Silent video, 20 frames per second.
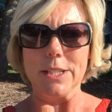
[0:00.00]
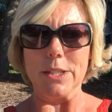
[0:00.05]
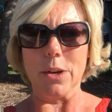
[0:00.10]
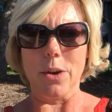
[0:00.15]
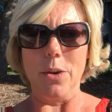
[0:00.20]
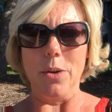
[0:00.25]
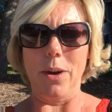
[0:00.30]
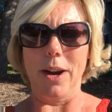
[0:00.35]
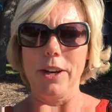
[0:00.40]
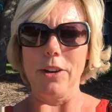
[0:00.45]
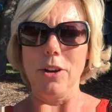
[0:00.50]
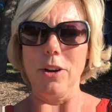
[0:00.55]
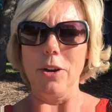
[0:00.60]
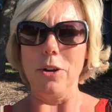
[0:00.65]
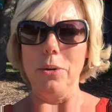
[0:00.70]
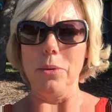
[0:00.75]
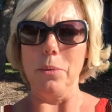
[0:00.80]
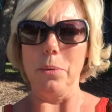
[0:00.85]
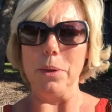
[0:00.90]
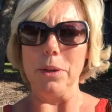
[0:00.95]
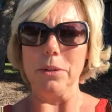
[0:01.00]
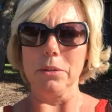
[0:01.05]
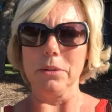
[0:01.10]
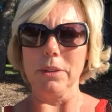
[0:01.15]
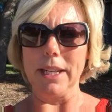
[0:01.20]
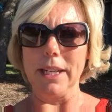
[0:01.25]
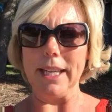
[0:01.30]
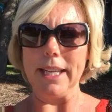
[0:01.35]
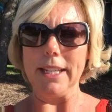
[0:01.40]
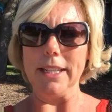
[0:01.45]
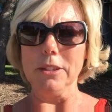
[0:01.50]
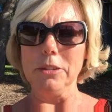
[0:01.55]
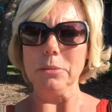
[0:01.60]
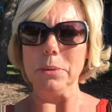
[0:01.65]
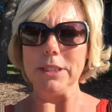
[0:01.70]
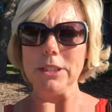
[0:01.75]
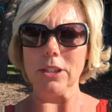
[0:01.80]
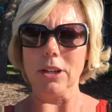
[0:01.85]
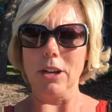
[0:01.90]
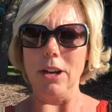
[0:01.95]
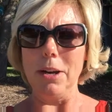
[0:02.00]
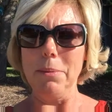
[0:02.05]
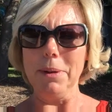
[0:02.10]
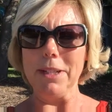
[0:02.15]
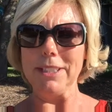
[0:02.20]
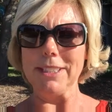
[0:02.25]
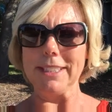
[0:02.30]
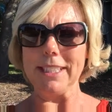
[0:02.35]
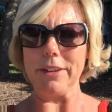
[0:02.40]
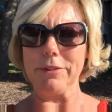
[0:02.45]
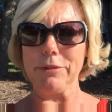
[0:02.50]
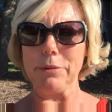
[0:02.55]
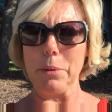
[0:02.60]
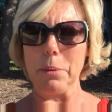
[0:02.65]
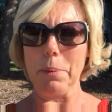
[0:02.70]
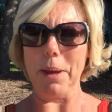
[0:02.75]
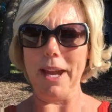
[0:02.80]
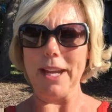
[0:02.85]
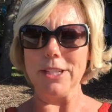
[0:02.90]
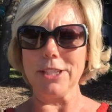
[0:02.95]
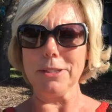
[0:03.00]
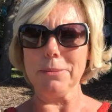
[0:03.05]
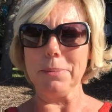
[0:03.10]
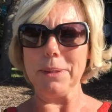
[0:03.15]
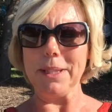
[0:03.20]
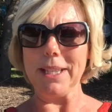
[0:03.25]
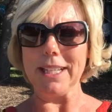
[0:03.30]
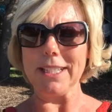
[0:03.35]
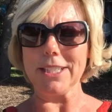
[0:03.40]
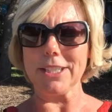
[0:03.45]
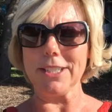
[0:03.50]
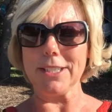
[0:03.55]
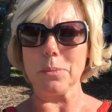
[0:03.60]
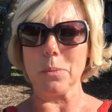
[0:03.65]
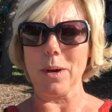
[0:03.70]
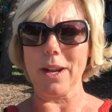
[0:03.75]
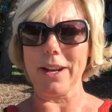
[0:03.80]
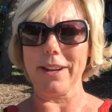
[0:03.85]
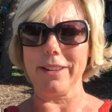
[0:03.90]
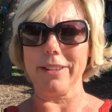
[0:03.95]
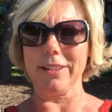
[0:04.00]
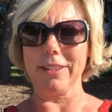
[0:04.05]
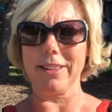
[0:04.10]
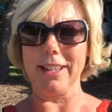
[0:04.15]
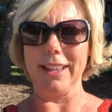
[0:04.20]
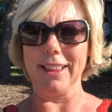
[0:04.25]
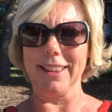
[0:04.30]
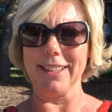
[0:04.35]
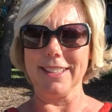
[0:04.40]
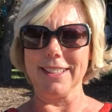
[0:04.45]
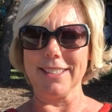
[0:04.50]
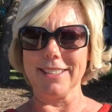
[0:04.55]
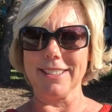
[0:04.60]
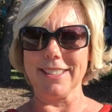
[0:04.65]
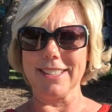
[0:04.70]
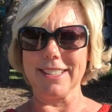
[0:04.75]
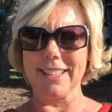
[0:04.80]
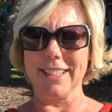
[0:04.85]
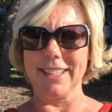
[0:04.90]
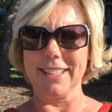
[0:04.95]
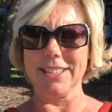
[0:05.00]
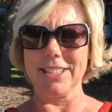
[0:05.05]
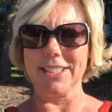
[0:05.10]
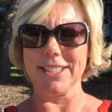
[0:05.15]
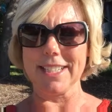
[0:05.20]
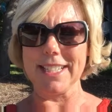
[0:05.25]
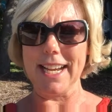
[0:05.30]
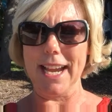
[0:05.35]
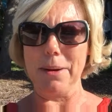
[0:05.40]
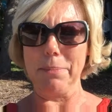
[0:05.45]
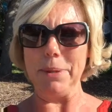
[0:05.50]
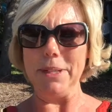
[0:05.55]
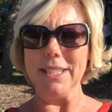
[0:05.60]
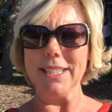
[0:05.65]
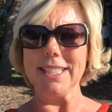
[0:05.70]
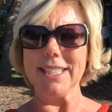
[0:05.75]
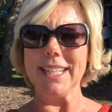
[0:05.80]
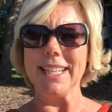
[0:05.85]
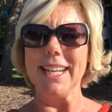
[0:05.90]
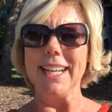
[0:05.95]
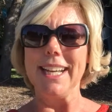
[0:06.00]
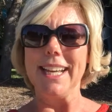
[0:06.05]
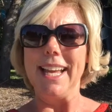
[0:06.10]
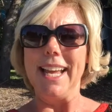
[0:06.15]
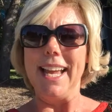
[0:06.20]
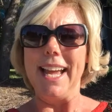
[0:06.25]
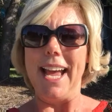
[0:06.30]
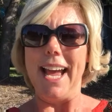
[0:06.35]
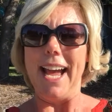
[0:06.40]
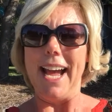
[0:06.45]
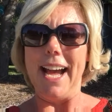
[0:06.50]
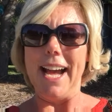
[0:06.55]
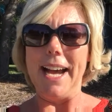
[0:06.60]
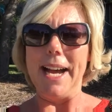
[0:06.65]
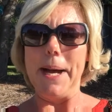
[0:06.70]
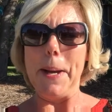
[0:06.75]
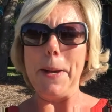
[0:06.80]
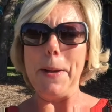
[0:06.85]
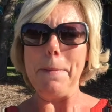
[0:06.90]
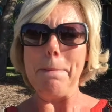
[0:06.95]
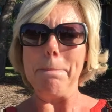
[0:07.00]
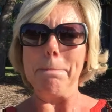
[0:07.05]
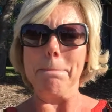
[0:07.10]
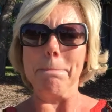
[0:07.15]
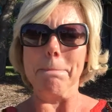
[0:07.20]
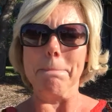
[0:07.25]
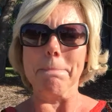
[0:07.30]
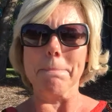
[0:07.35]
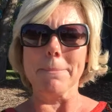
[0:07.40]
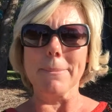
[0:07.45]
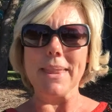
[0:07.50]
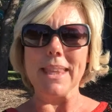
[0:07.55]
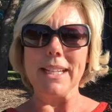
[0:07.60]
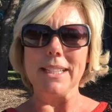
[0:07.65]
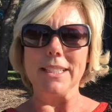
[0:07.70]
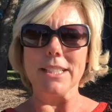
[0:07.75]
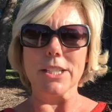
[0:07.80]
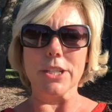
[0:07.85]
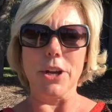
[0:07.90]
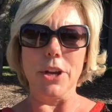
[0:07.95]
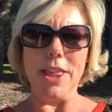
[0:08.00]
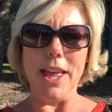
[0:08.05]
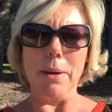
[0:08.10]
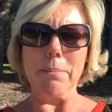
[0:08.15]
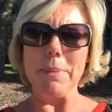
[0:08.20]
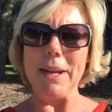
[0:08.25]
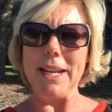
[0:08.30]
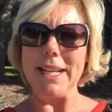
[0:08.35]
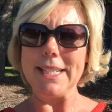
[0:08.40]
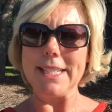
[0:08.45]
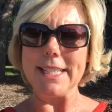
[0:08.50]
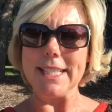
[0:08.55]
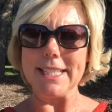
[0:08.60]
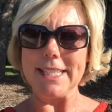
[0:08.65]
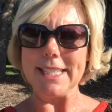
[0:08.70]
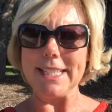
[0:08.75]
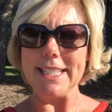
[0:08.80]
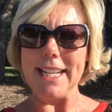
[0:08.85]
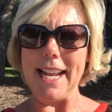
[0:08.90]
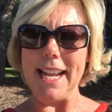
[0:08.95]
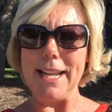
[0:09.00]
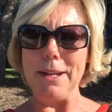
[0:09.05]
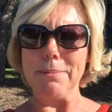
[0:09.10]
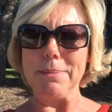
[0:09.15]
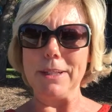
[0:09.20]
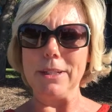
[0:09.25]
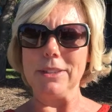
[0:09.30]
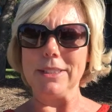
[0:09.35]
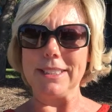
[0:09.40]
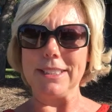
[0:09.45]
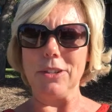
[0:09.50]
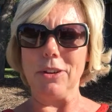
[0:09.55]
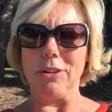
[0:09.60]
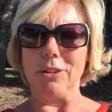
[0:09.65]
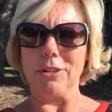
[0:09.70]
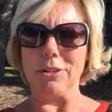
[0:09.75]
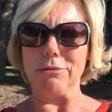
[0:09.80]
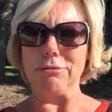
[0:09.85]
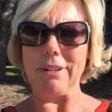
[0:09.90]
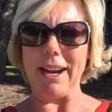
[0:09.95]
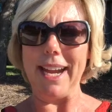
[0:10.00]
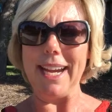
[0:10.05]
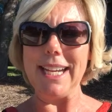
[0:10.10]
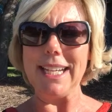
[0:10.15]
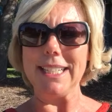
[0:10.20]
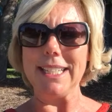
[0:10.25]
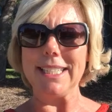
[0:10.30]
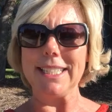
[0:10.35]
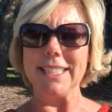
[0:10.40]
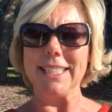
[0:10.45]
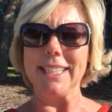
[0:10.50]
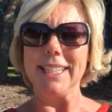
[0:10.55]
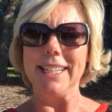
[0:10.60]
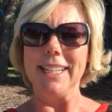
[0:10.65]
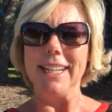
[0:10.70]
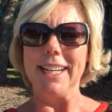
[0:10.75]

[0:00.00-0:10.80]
so I know it will heal with time. I just have to be patient, but that's just one other thing that's uh, just happened. Um, so that means that sleep is not great.